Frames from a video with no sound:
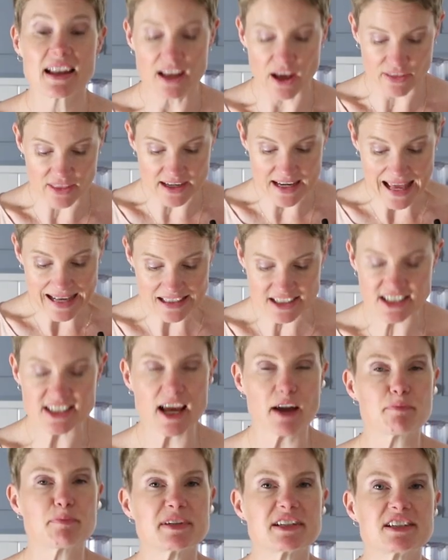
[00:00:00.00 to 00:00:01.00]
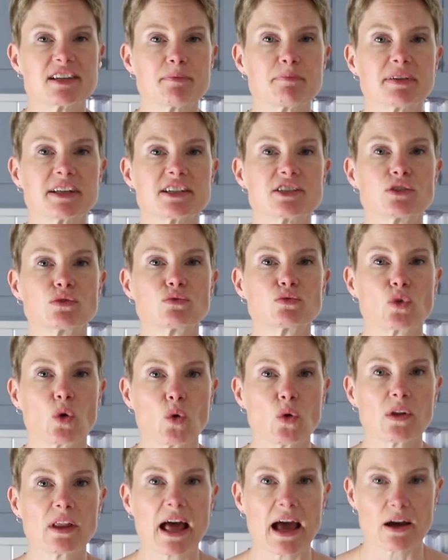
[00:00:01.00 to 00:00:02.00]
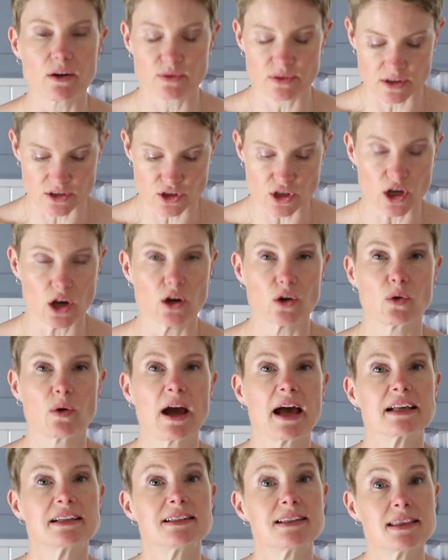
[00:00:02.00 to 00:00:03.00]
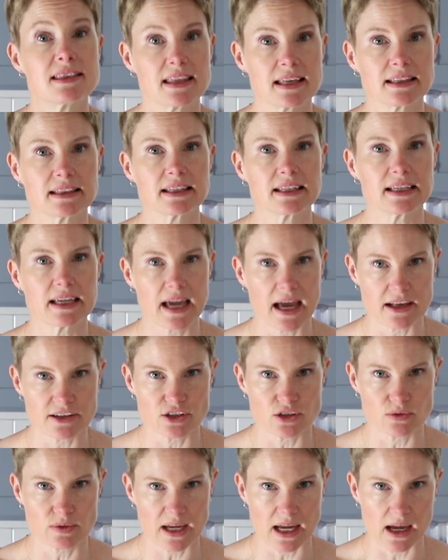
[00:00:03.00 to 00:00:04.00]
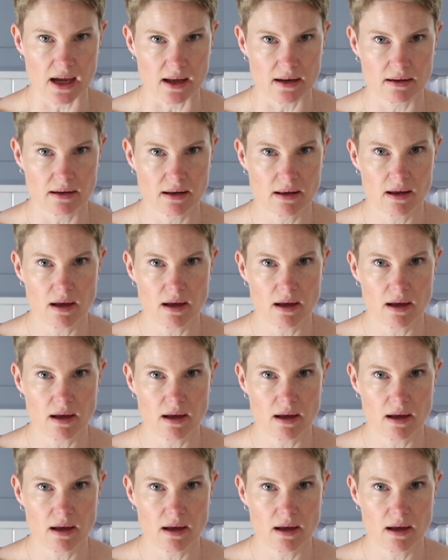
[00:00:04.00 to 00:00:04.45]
Now the next step is simply to roll out the dough as thinly as you can.